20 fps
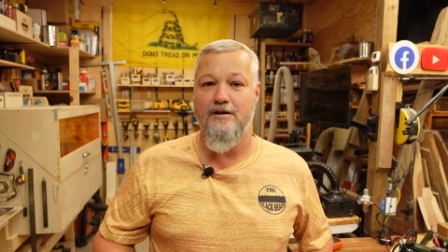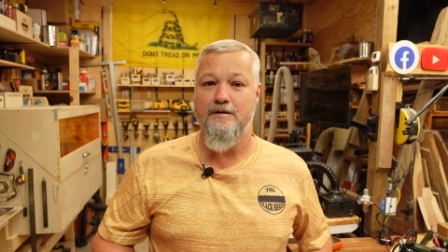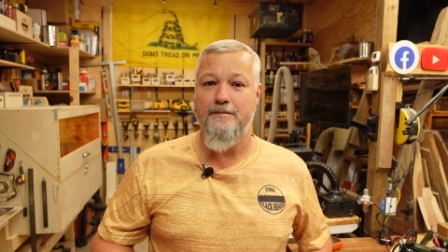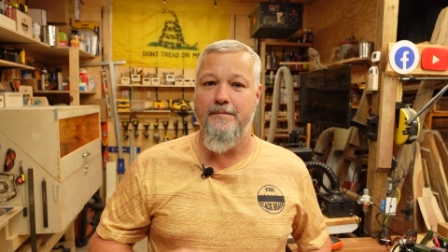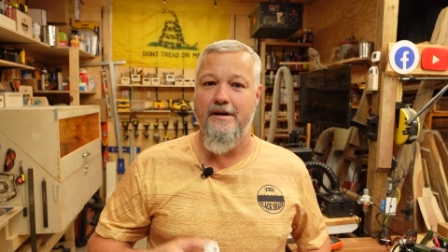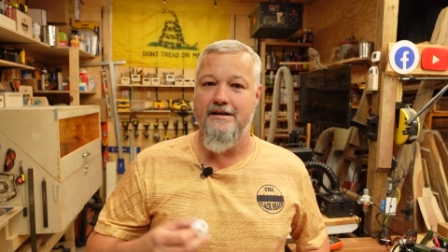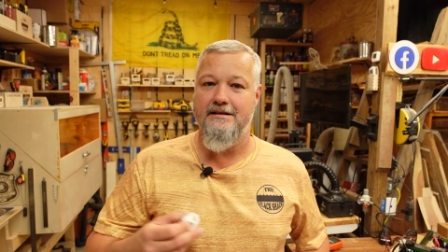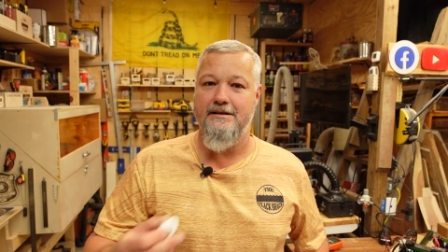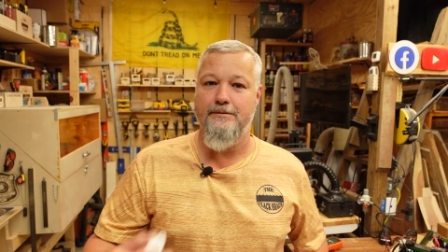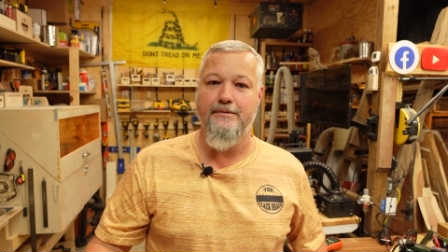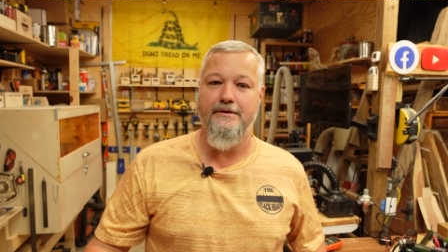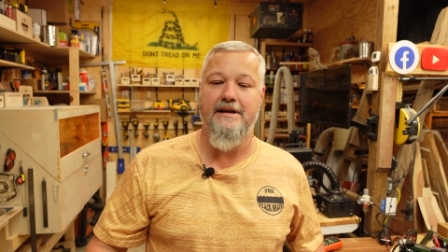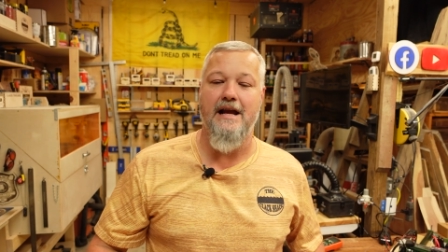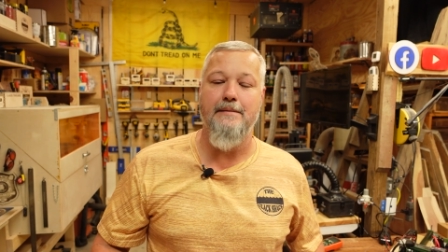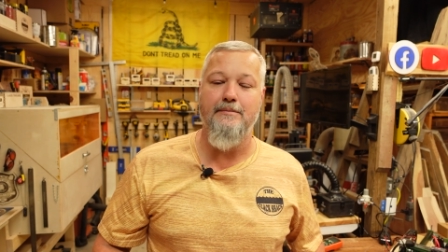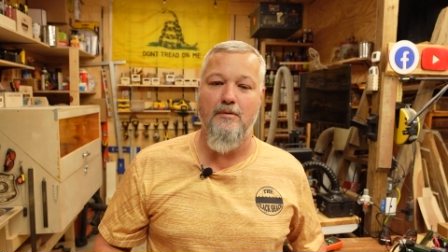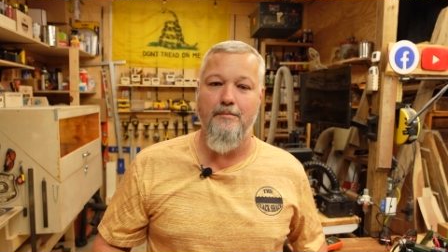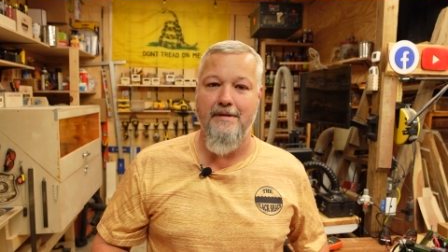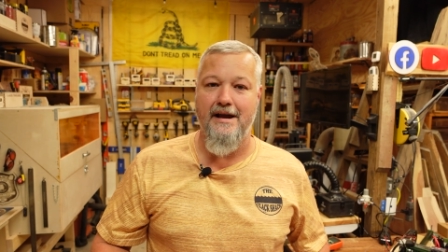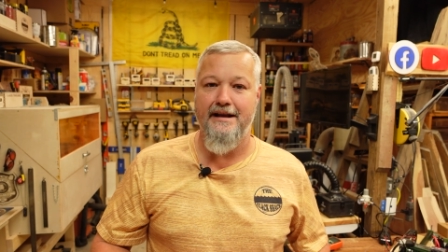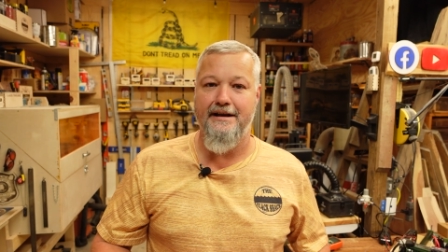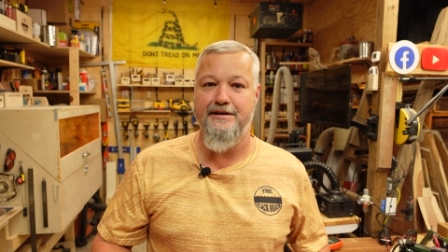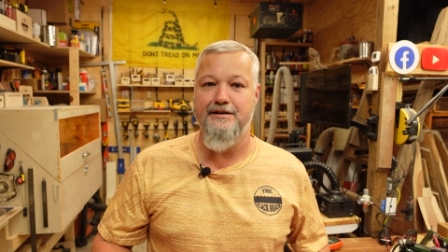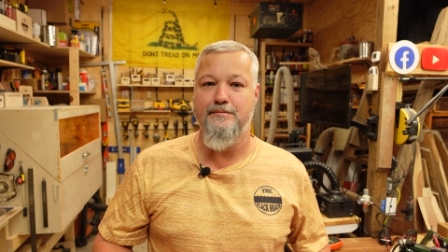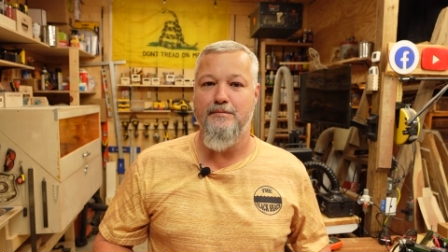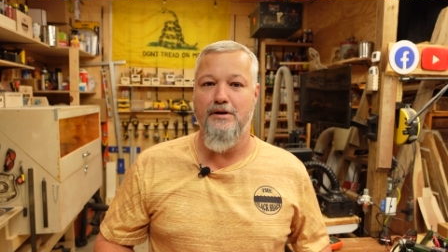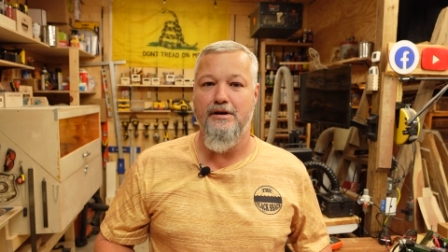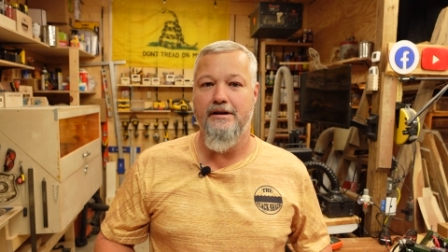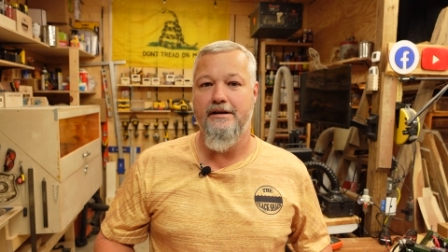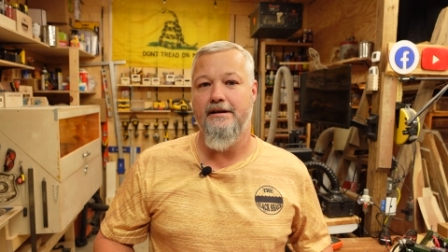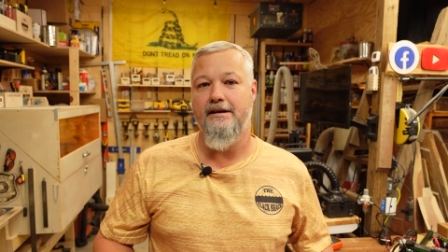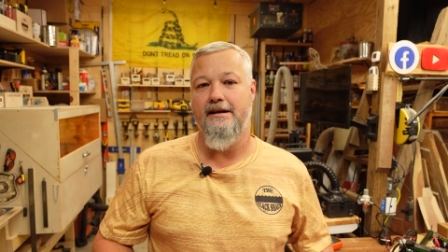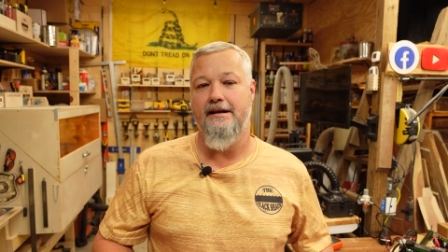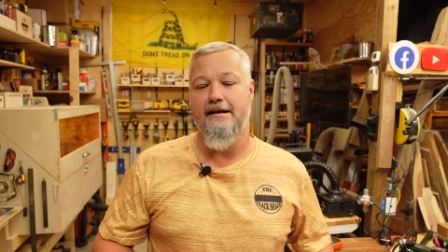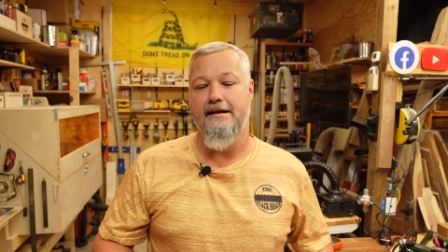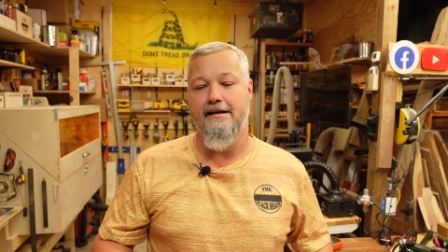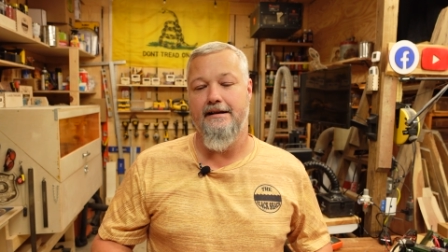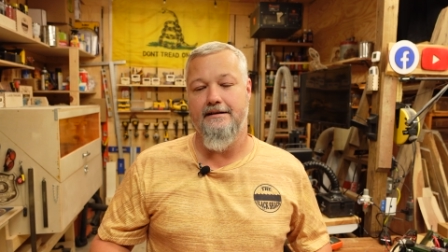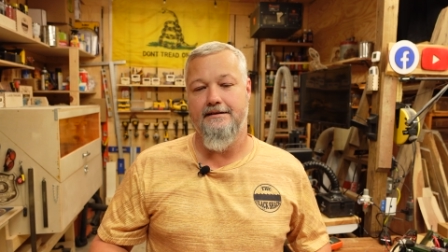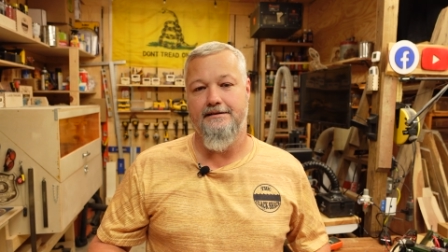especially with cable management
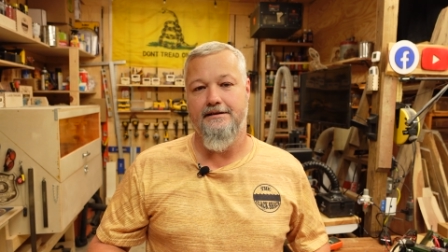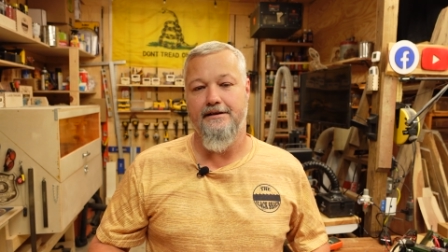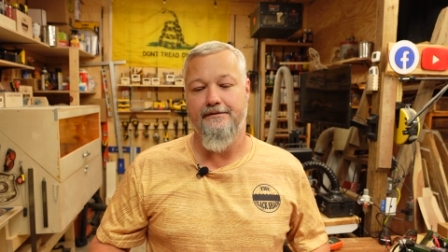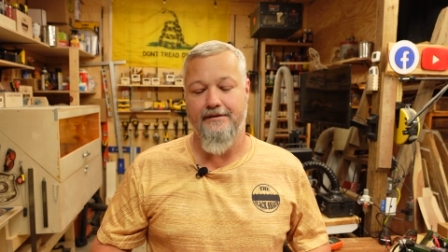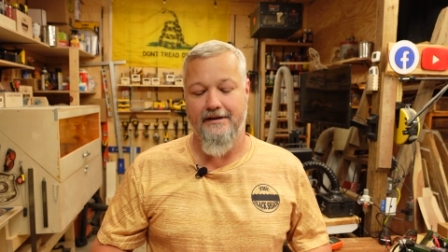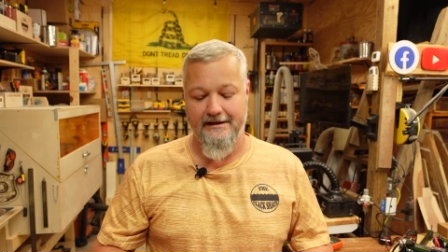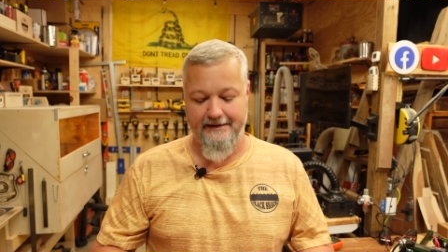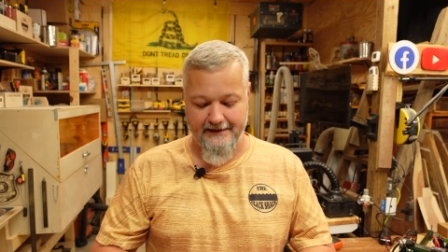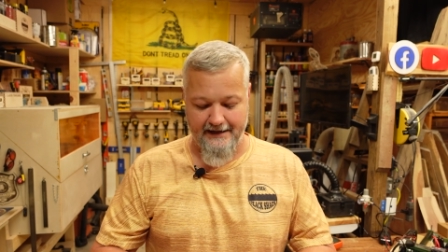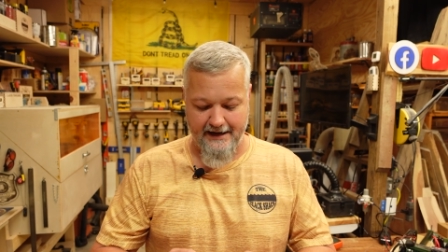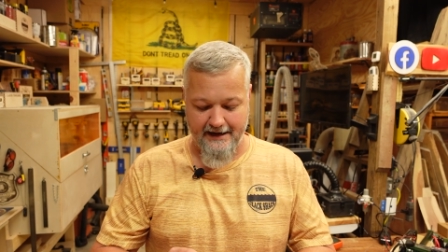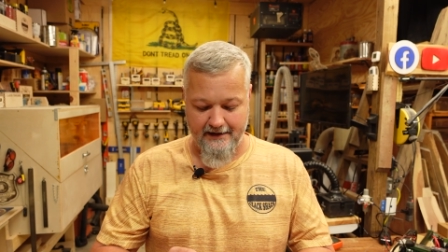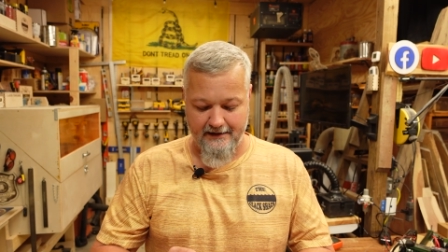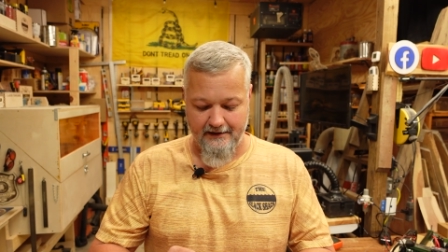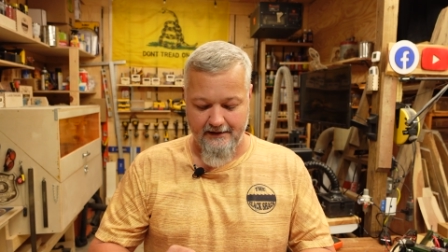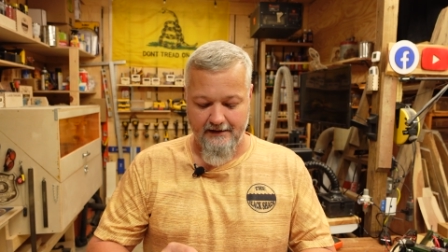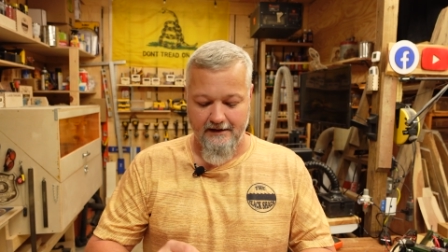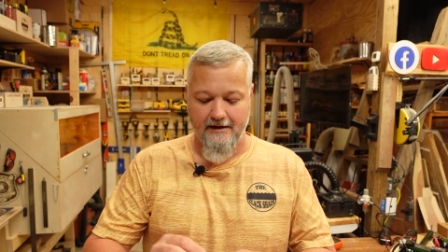and stuff like that.